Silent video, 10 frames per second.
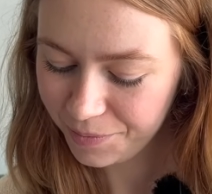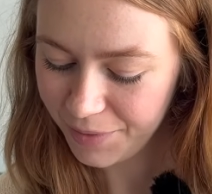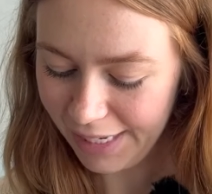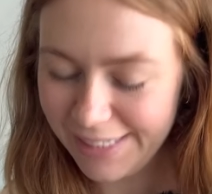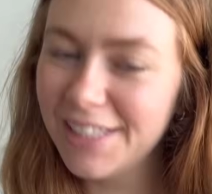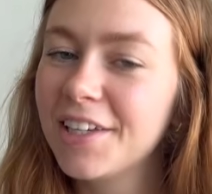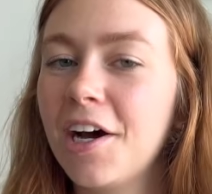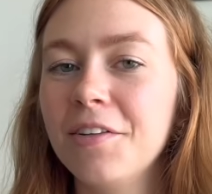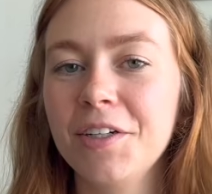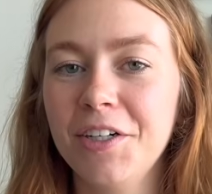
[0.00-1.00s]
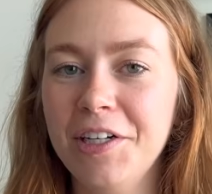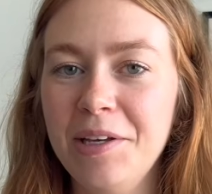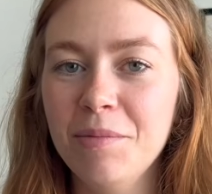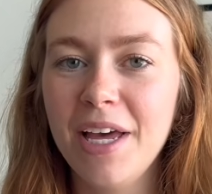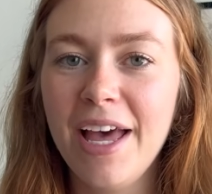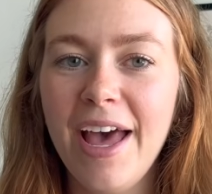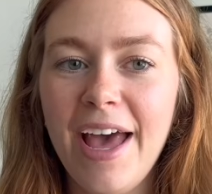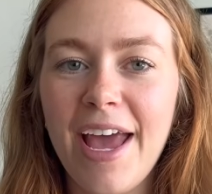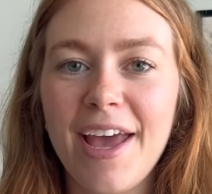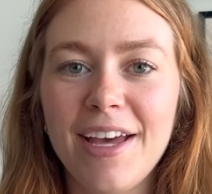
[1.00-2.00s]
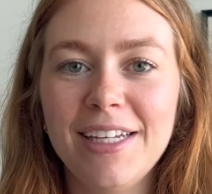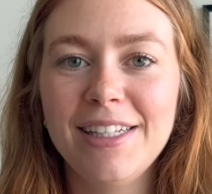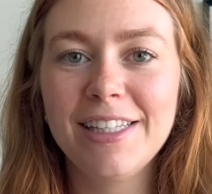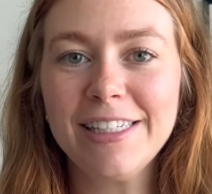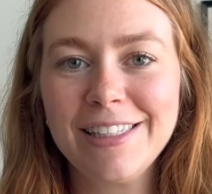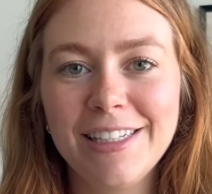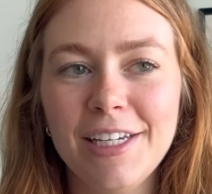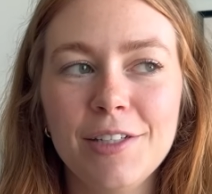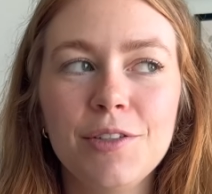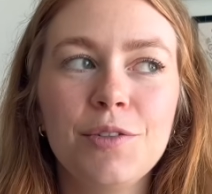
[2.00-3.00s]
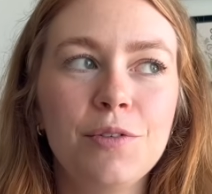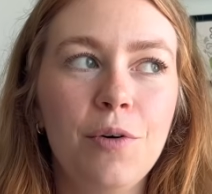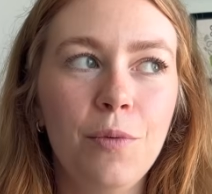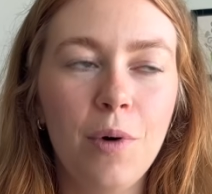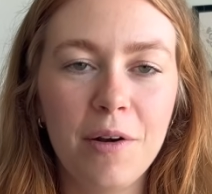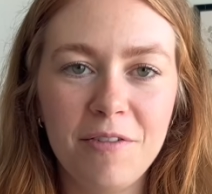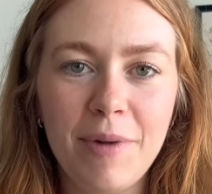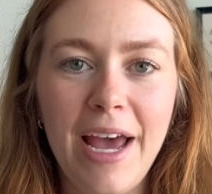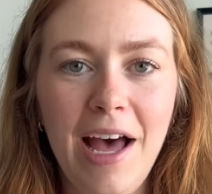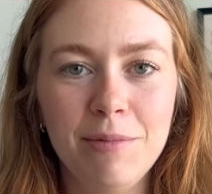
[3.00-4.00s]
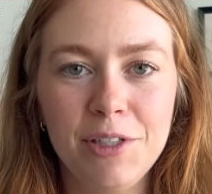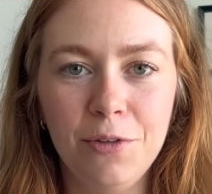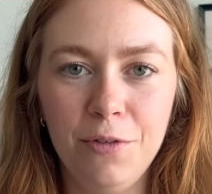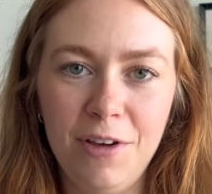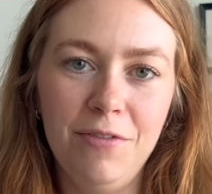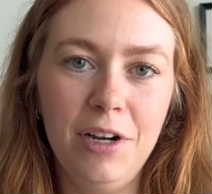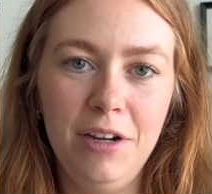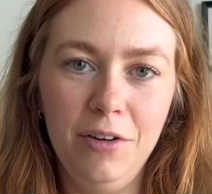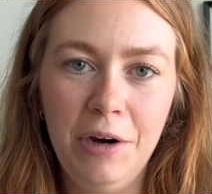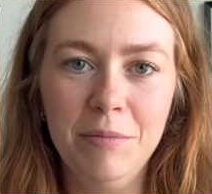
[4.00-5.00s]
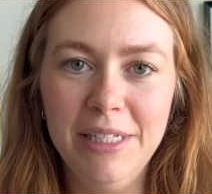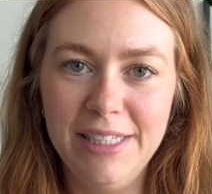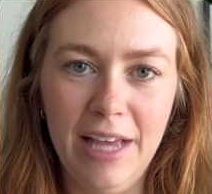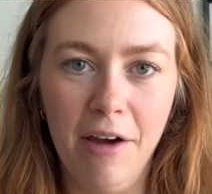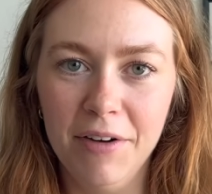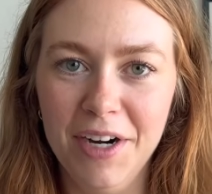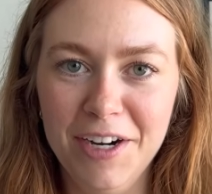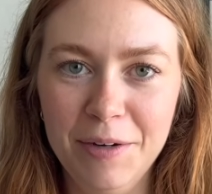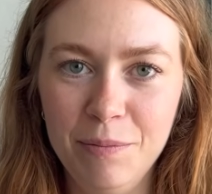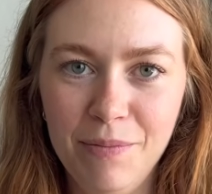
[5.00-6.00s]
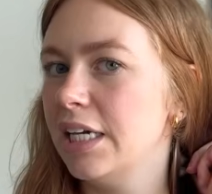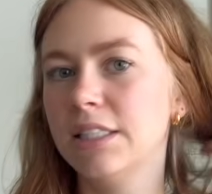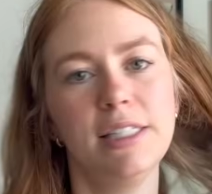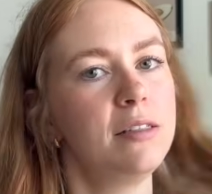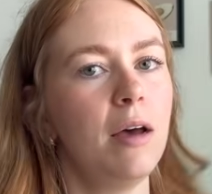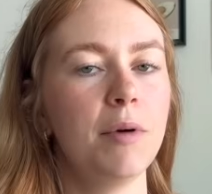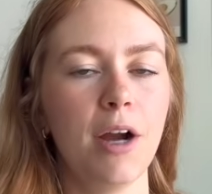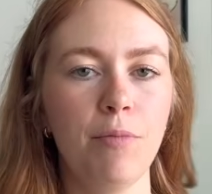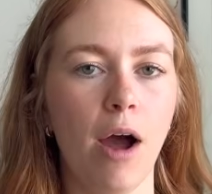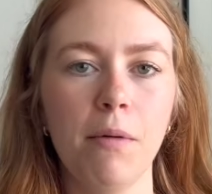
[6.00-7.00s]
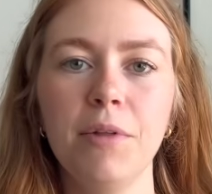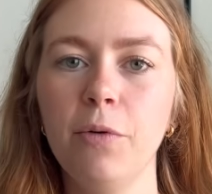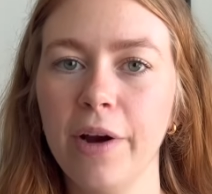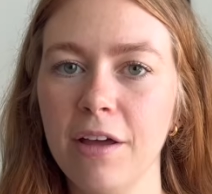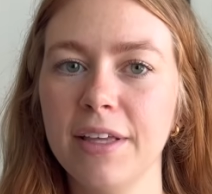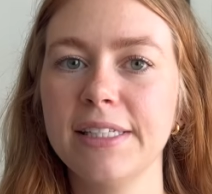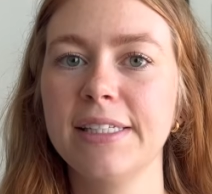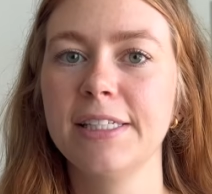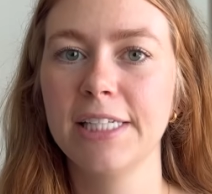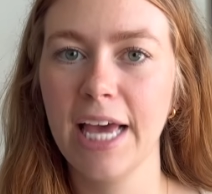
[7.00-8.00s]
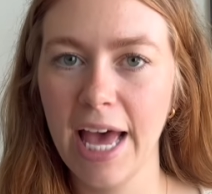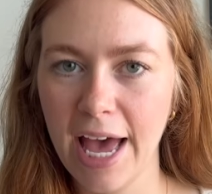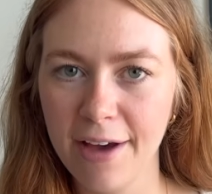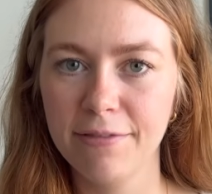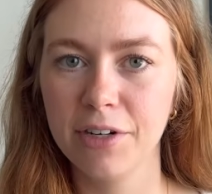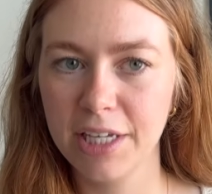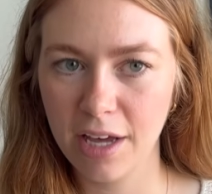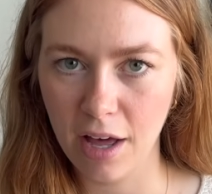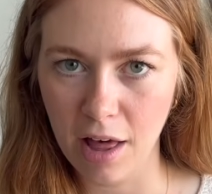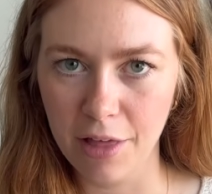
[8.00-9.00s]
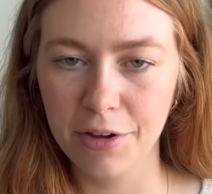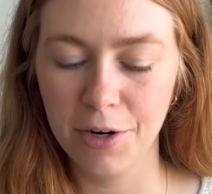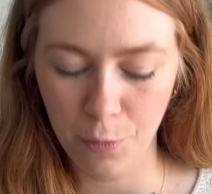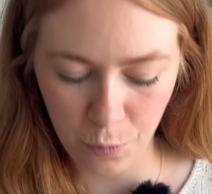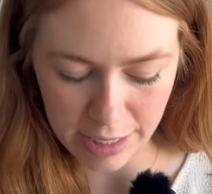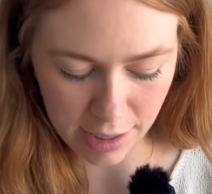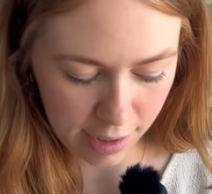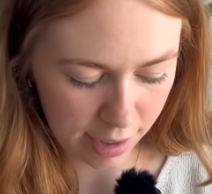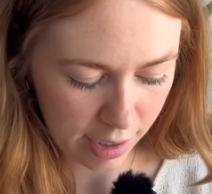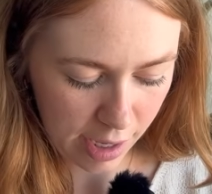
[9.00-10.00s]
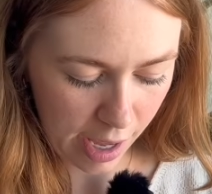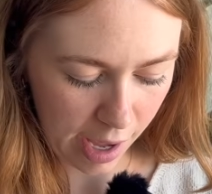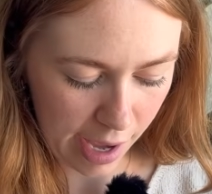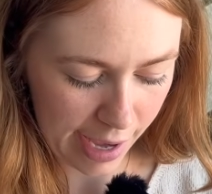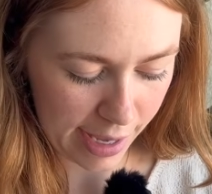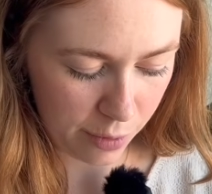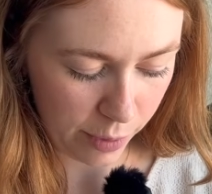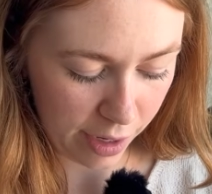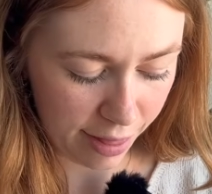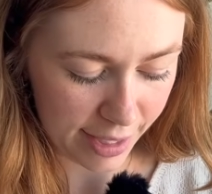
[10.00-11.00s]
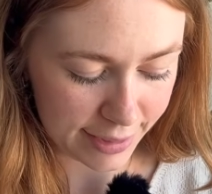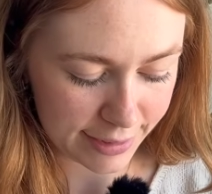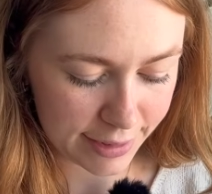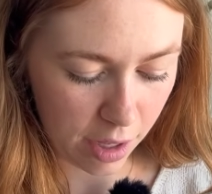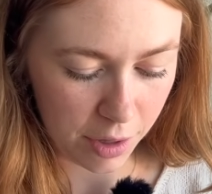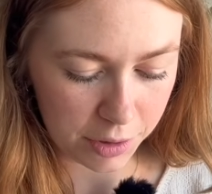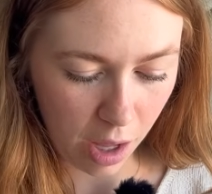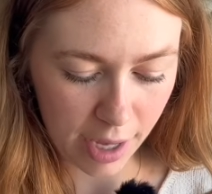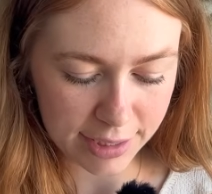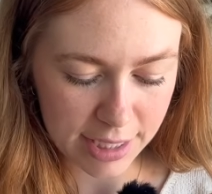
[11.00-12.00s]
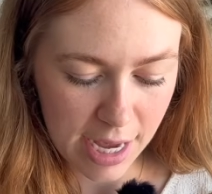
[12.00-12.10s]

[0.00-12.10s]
Yes, in the color cream. And this is one of my absolute favorite garments ever. In the summer, I probably wear this every other week. I wear this a lot.